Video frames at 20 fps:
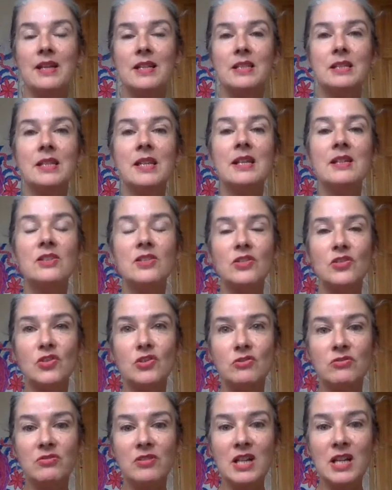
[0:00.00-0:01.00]
it's
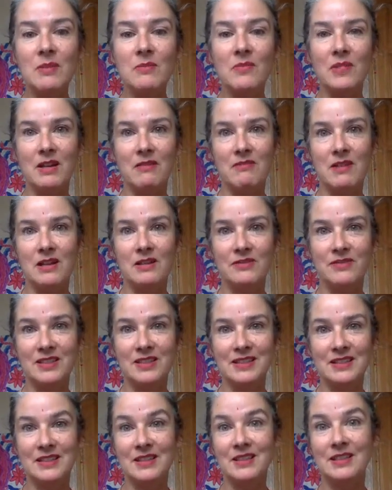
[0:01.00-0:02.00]
extremely
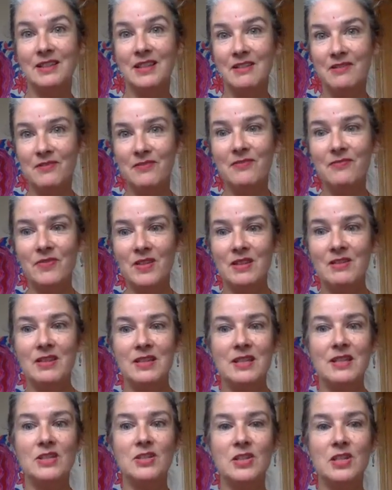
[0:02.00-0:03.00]
relevant. And
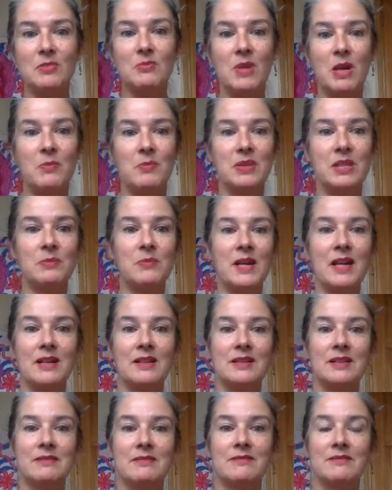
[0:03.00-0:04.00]
this is just my
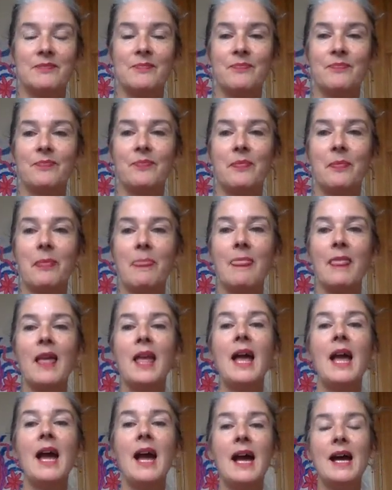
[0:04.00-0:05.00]
perspective.
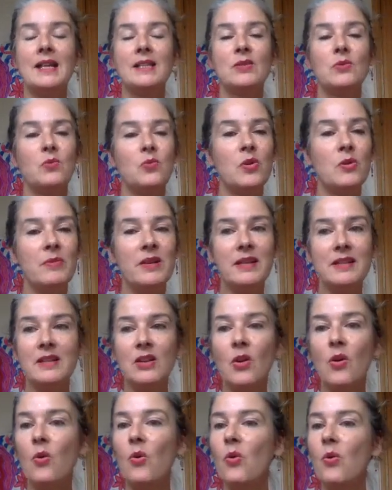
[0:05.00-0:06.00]
As a
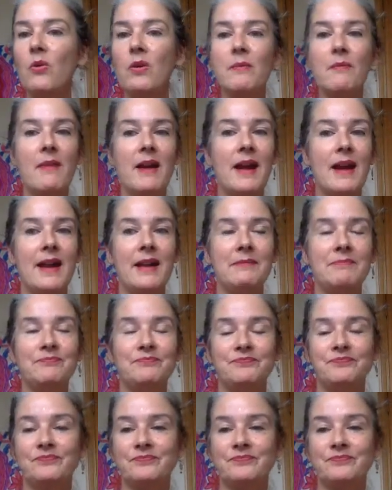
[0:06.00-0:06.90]
woman or a man,